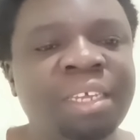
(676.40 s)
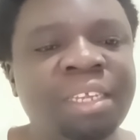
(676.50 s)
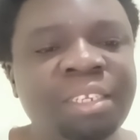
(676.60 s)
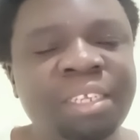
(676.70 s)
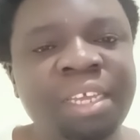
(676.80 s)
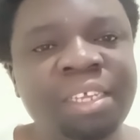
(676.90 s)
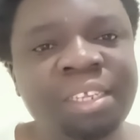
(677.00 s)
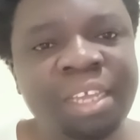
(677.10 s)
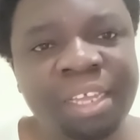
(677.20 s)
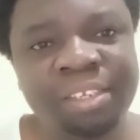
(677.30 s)

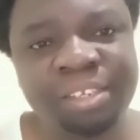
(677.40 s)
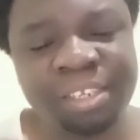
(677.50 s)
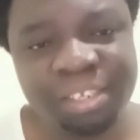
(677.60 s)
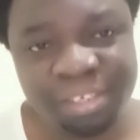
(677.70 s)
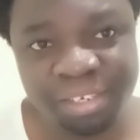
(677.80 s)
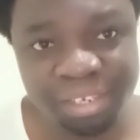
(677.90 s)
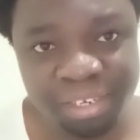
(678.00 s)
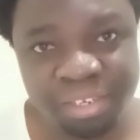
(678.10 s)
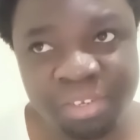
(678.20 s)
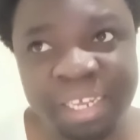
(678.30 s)

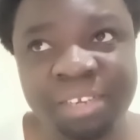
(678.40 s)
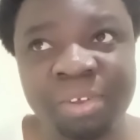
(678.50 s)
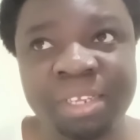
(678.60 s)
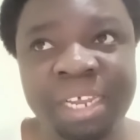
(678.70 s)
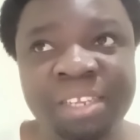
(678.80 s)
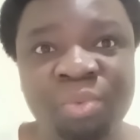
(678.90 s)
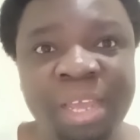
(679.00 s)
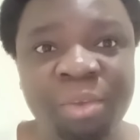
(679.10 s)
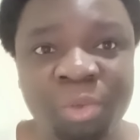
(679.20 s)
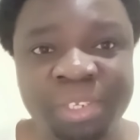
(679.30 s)
JSC. So that was, that's
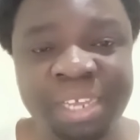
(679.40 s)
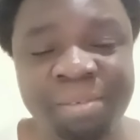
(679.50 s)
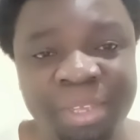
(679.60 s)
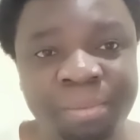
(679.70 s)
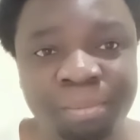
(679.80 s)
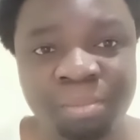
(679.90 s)
where he was serving